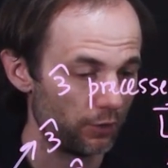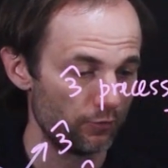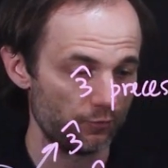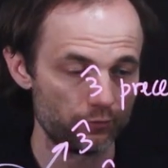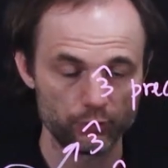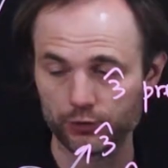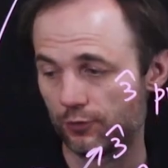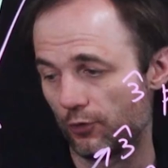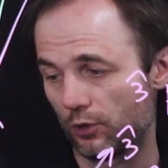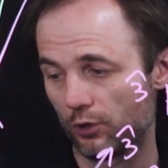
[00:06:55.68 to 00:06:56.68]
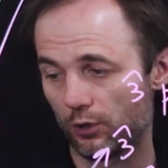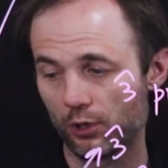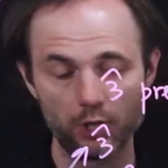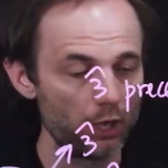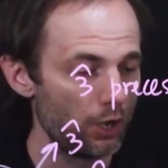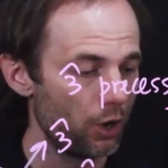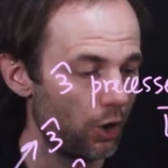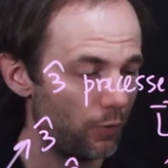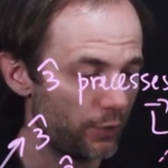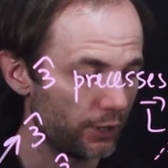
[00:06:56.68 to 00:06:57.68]
first of all,
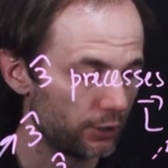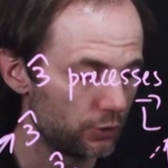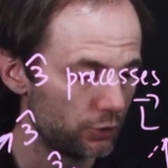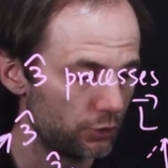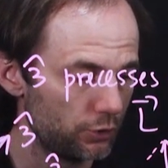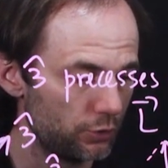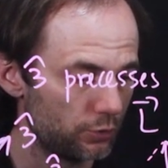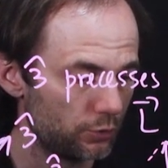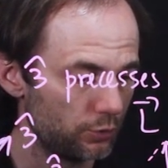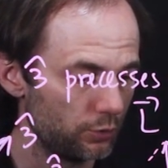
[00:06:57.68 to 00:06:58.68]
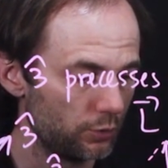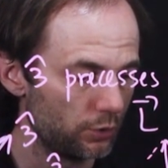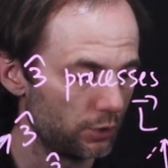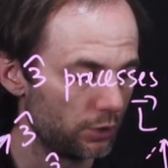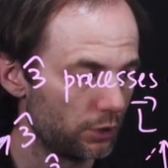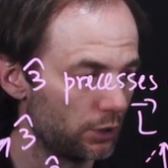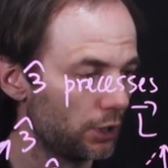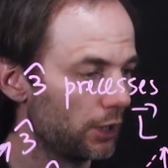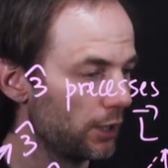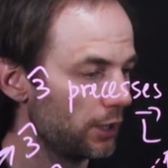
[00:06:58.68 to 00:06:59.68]
omega 2
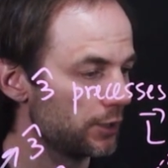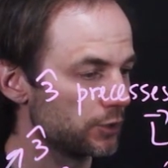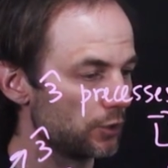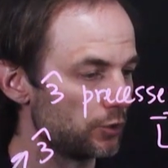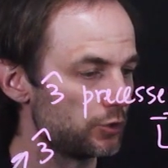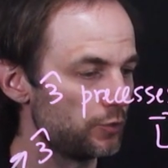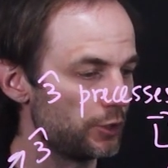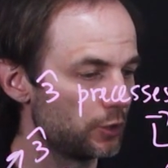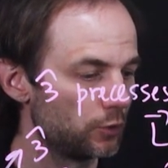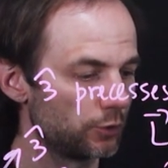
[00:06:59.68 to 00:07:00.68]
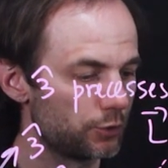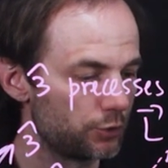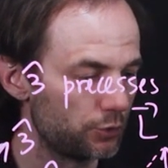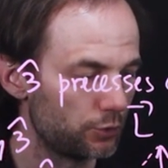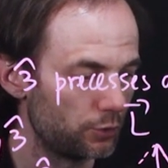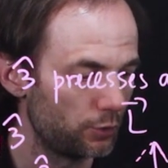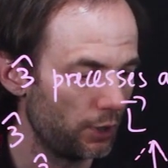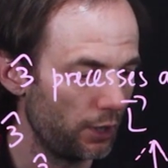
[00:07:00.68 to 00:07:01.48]
is going to be equal to